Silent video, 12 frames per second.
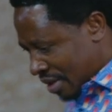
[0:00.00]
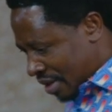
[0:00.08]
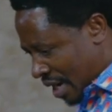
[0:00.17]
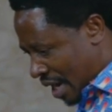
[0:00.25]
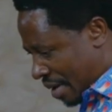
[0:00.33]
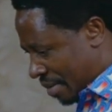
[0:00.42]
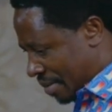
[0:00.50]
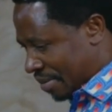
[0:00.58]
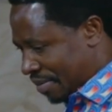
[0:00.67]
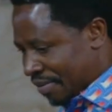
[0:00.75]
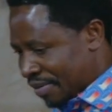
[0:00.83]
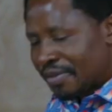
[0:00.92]
name,
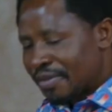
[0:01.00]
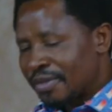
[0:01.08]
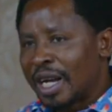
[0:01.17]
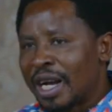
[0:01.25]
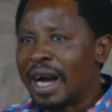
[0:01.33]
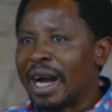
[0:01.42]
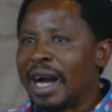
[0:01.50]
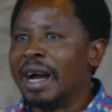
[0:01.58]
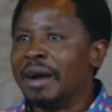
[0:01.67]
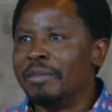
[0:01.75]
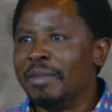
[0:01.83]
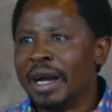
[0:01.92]

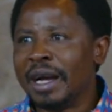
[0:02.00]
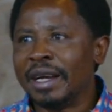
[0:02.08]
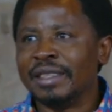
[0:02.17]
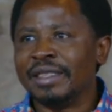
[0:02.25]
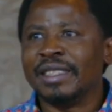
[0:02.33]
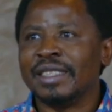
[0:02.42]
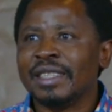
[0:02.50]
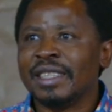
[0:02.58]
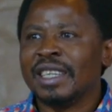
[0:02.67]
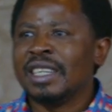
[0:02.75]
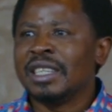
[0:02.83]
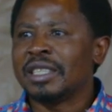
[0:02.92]
amen.
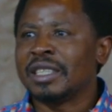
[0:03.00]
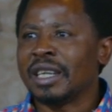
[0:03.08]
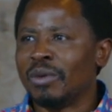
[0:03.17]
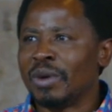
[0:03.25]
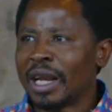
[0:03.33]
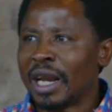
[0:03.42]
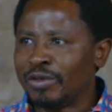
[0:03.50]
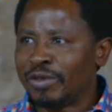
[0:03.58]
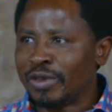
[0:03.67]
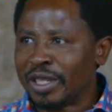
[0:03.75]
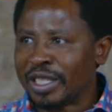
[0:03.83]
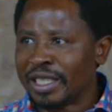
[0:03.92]
Shall we clap
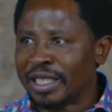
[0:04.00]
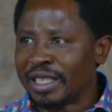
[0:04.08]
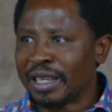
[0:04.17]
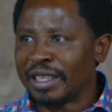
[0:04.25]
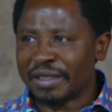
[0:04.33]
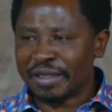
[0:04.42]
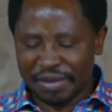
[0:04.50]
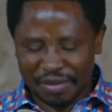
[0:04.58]
for Jesus?